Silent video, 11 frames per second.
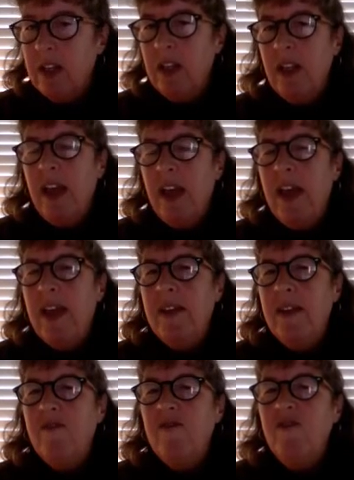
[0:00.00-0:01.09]

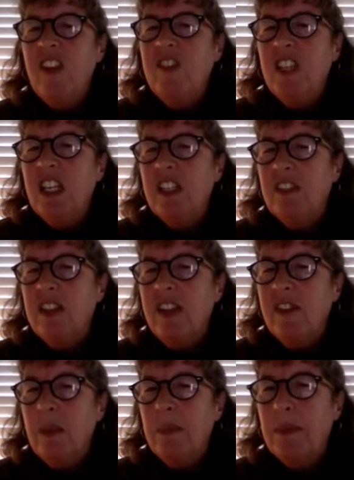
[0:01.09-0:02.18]
And 50 to
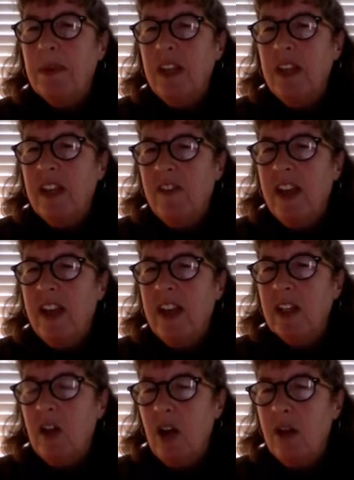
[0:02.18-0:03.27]
70% of that
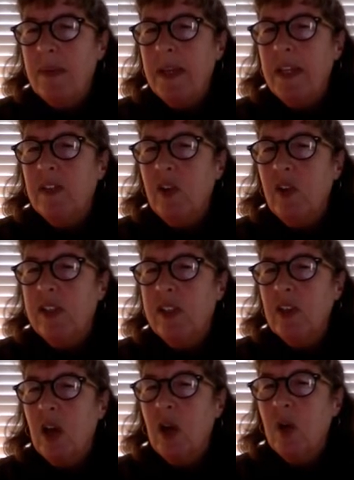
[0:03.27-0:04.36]
carbon is going to
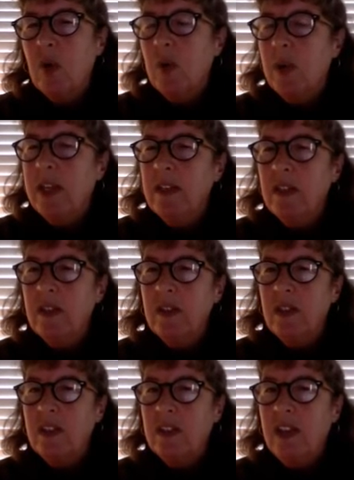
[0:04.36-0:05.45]
go into the
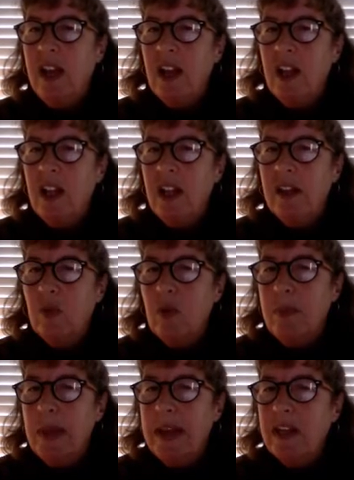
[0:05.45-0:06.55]
cell, and the
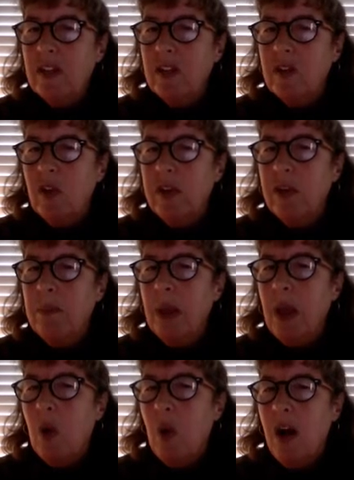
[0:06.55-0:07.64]
remainder is going to
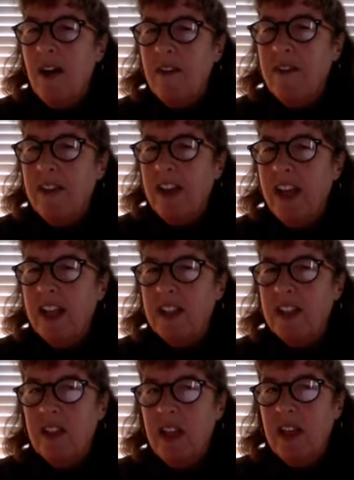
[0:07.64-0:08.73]
blow off
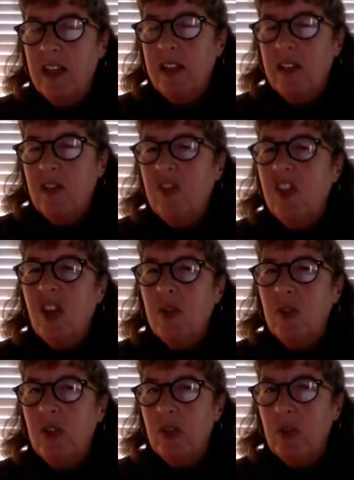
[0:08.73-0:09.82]
as
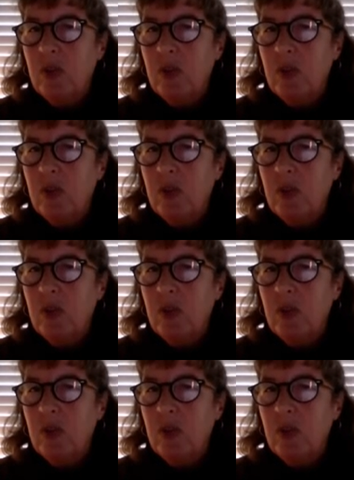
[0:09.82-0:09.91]
CO2,